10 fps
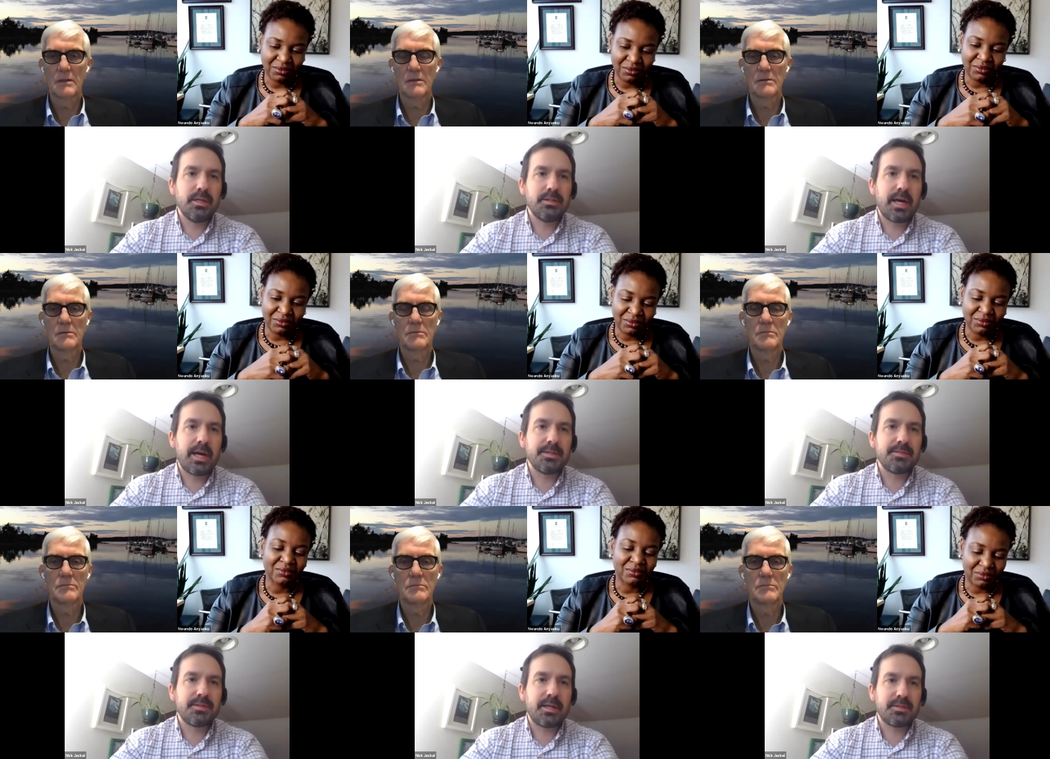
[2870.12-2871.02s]
Speaker 1: is, has,
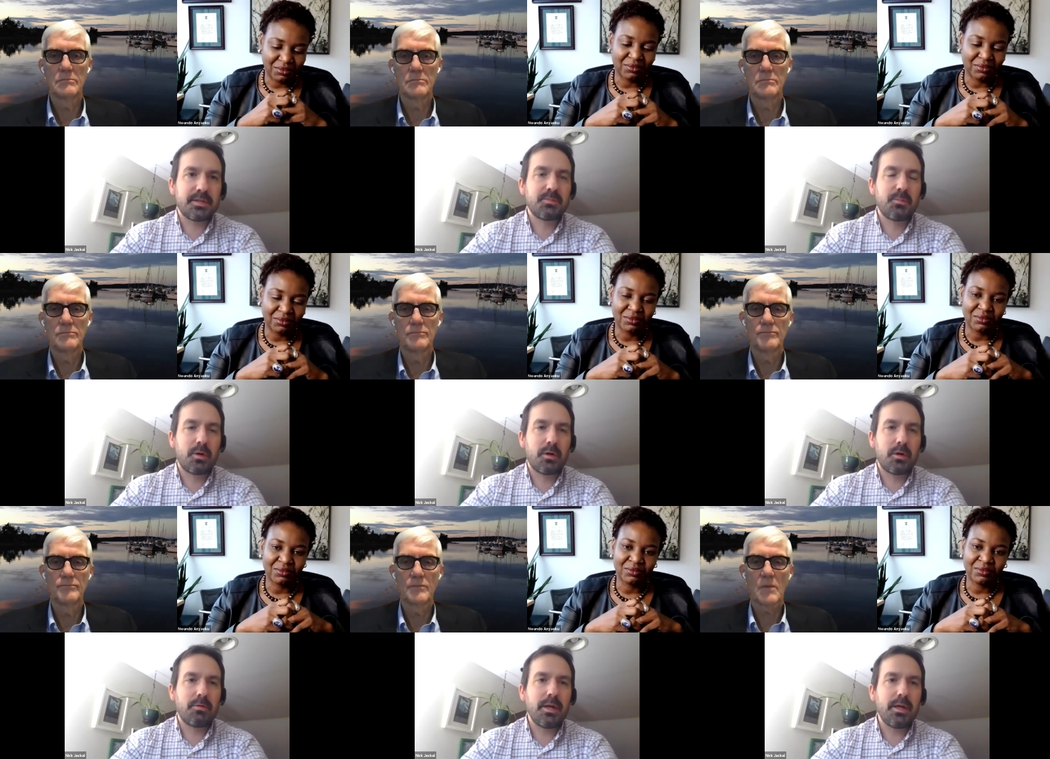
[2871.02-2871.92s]
has explored
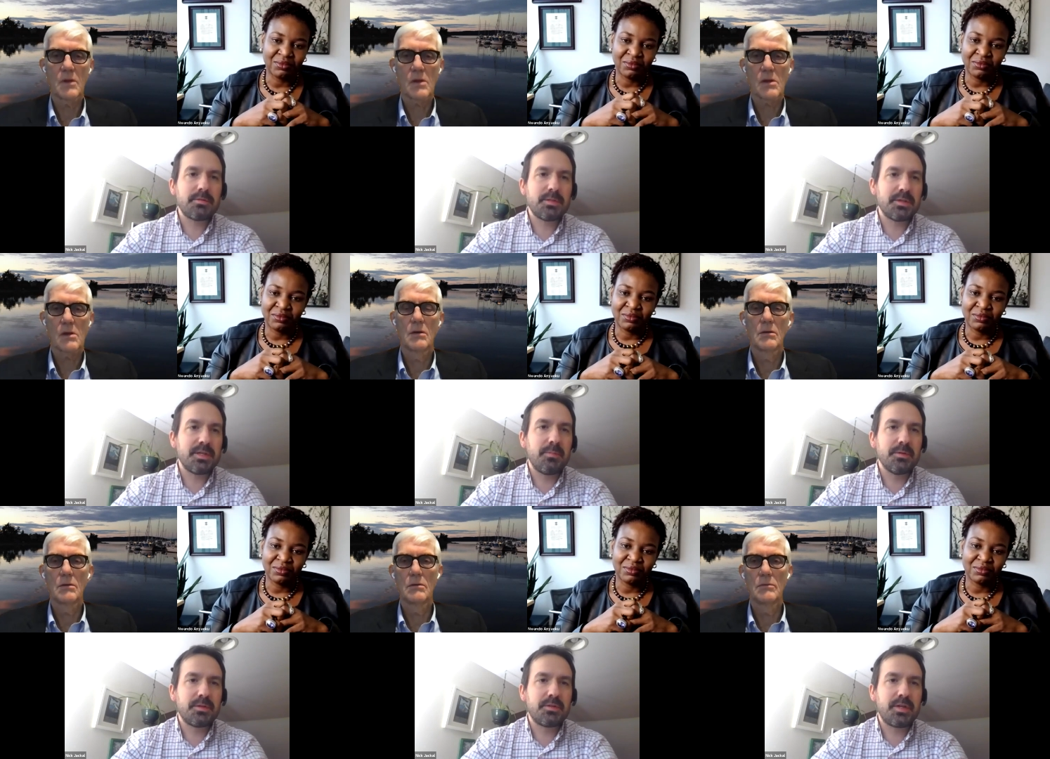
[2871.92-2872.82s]
already? or some
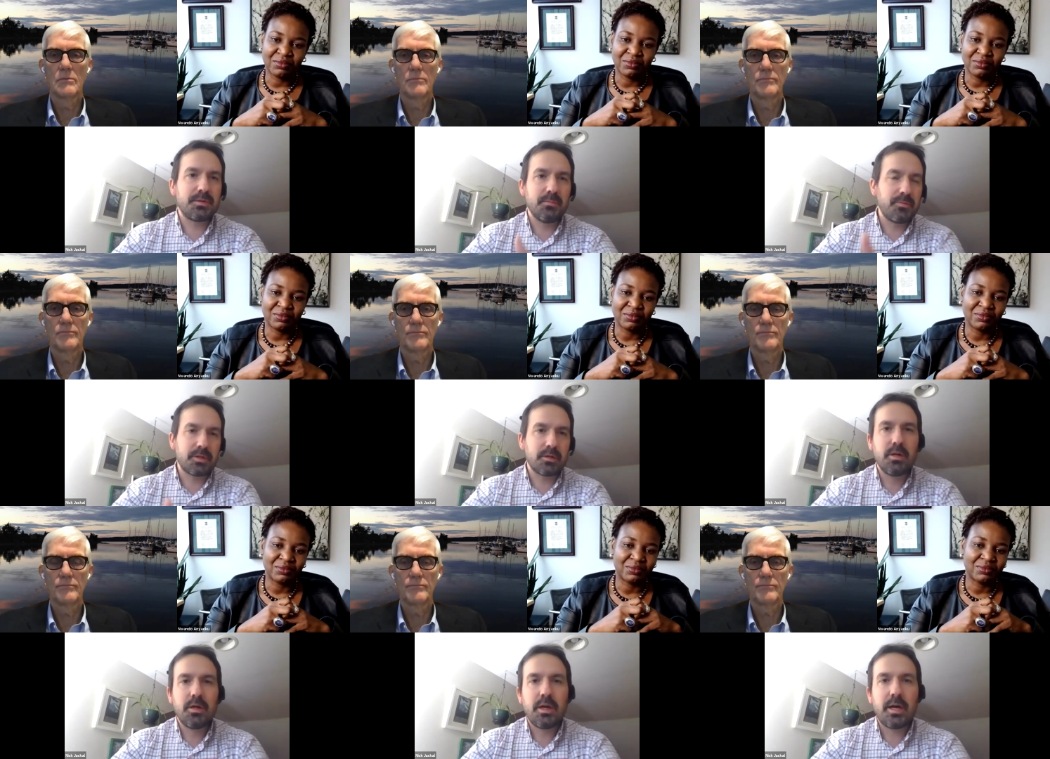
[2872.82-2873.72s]
examples to share or some
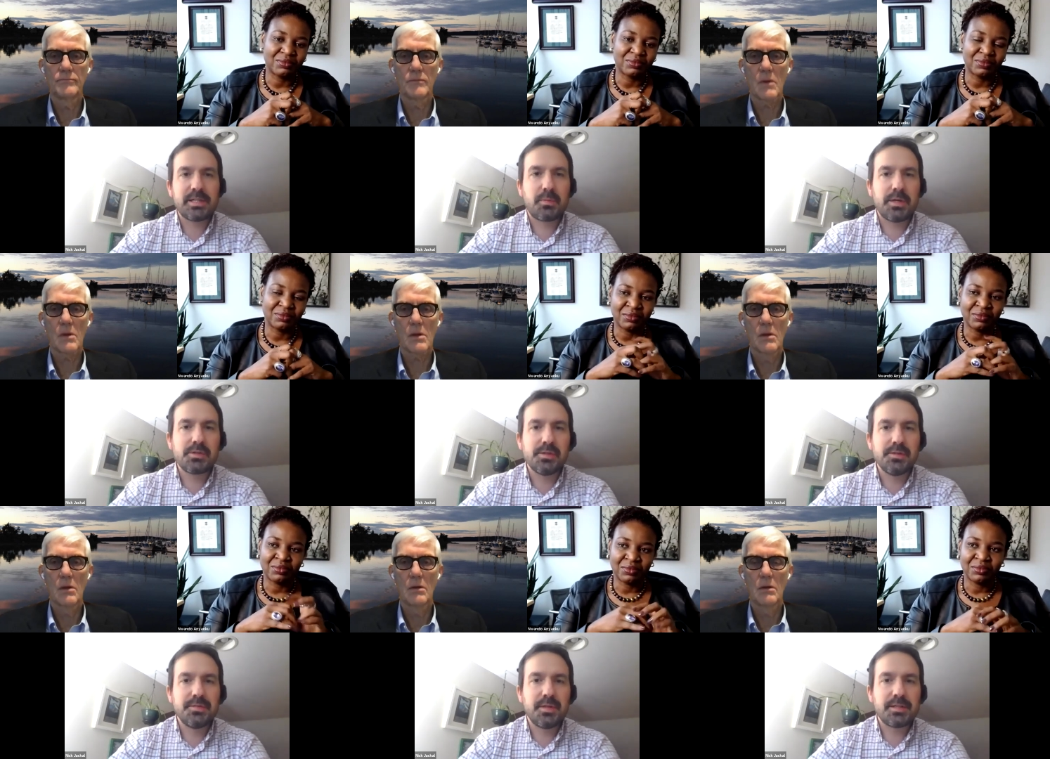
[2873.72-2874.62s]
future
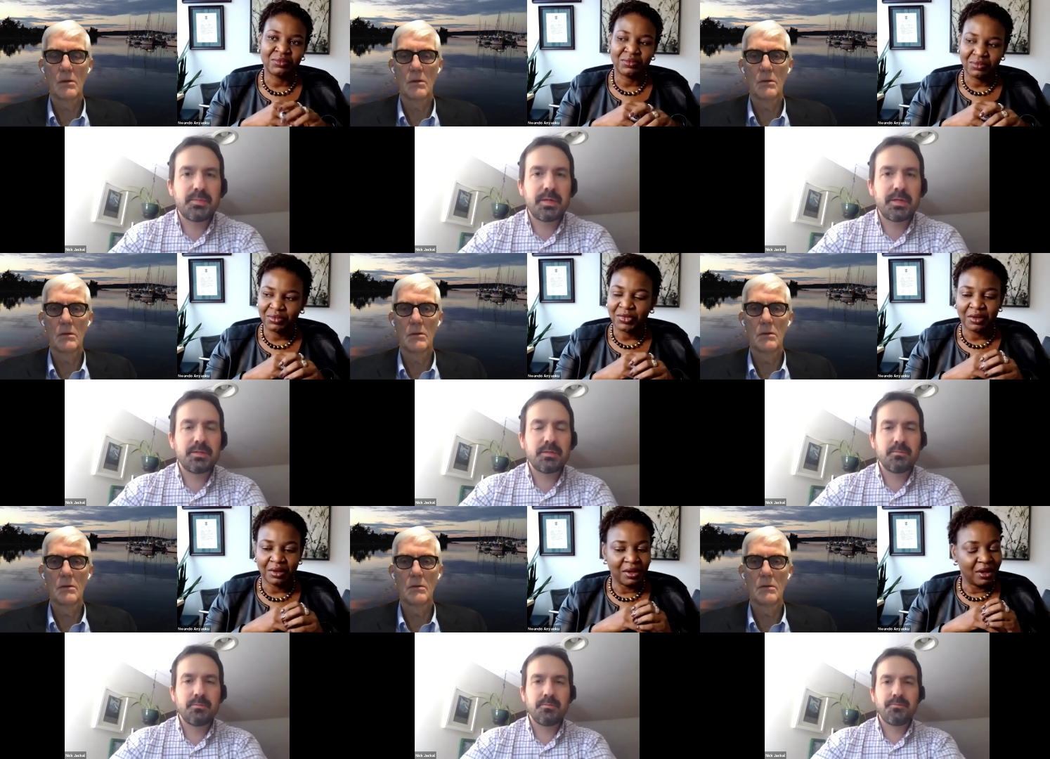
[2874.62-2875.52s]
aspirations in that space?
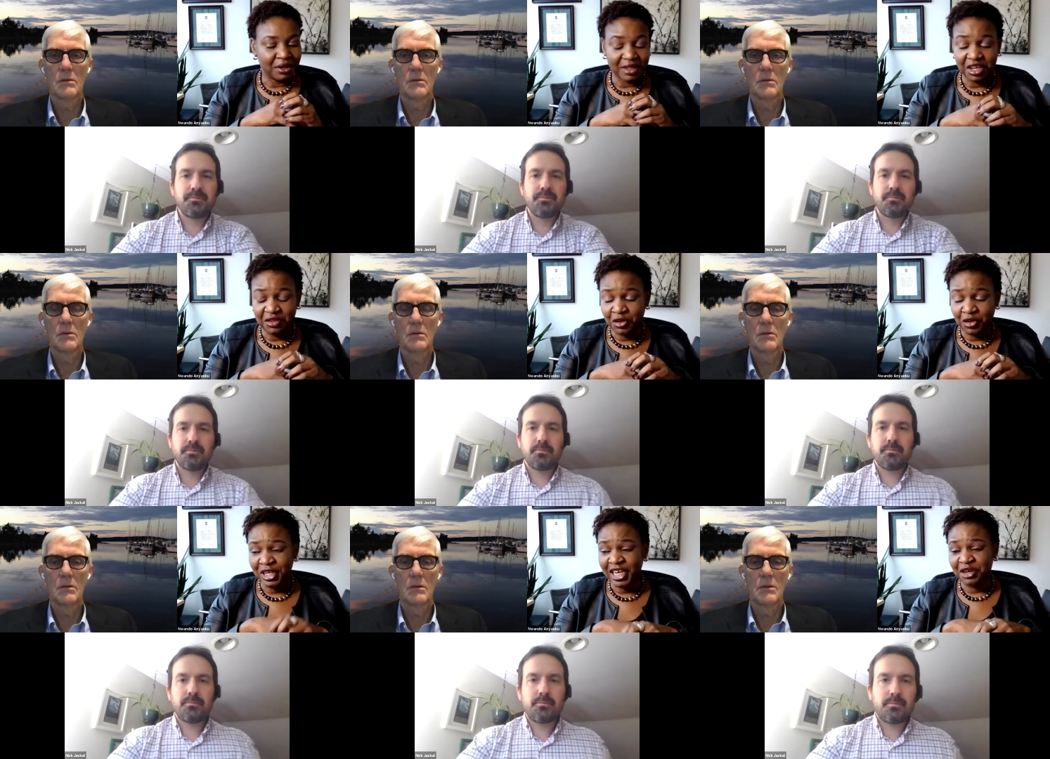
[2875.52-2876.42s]
Speaker 2: Thank you
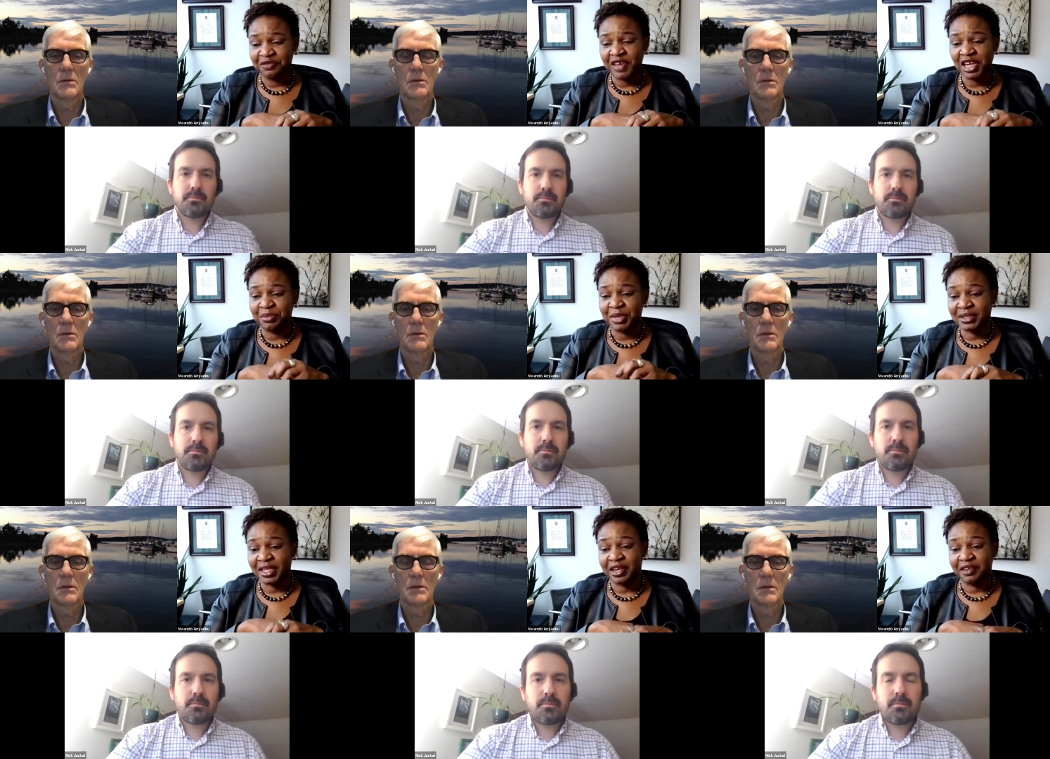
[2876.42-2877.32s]
for calling out
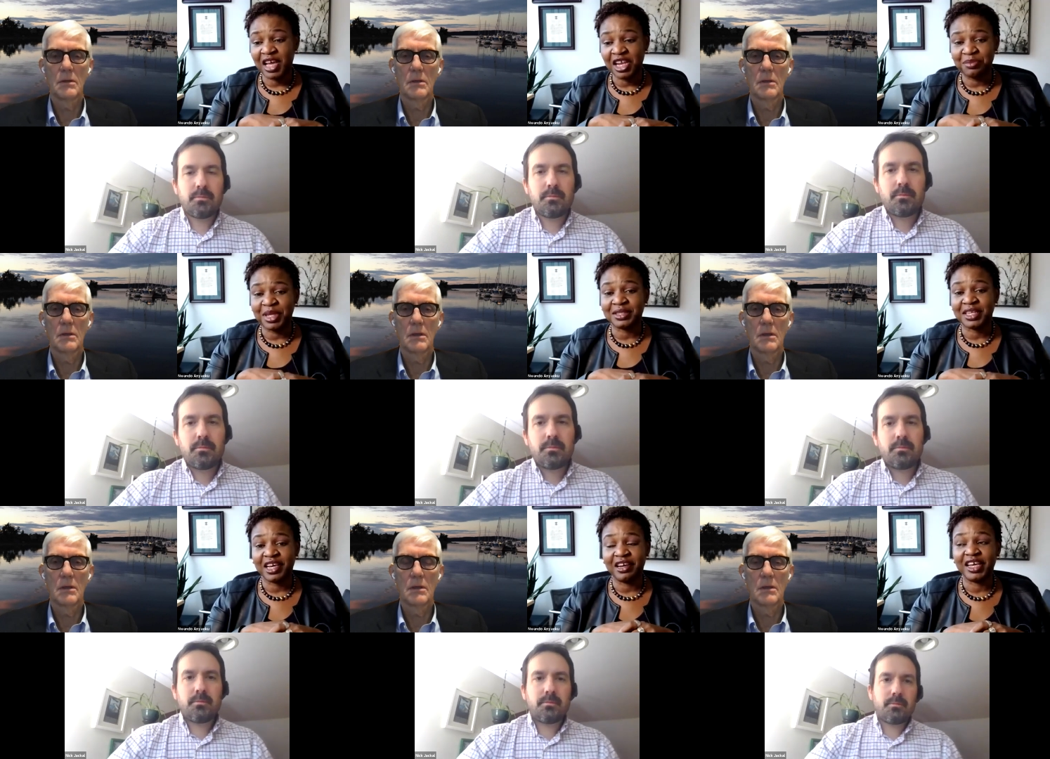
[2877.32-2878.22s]
value-based care.
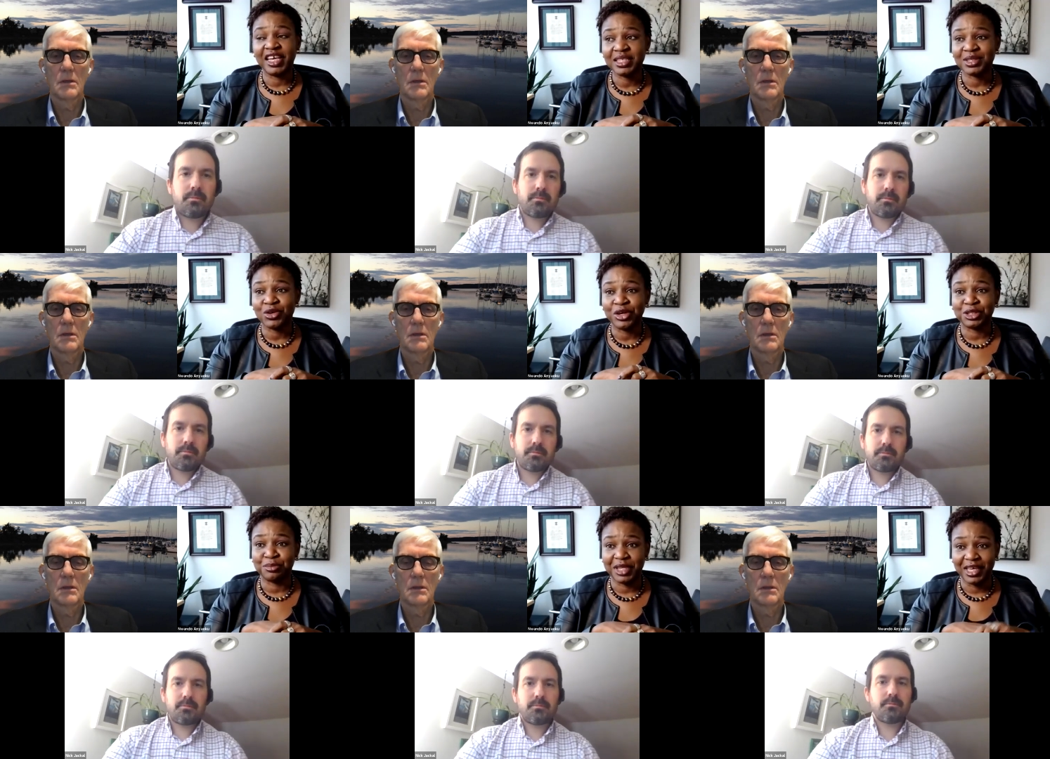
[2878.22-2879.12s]
Value-based care is
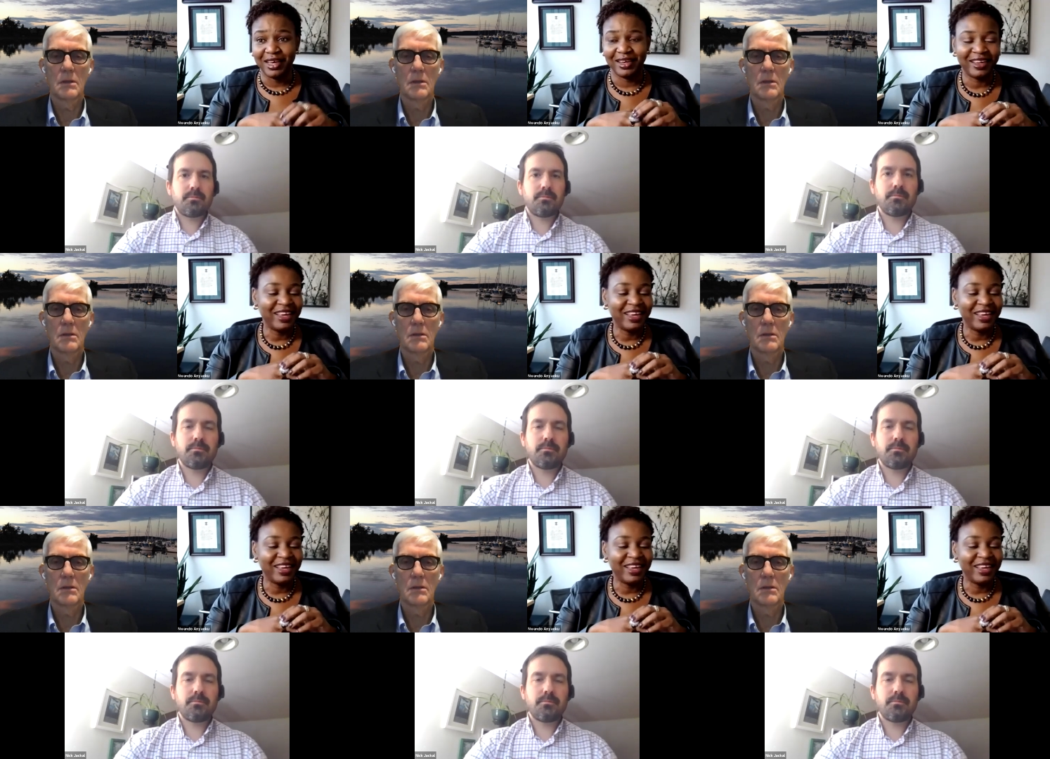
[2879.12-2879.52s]
going to be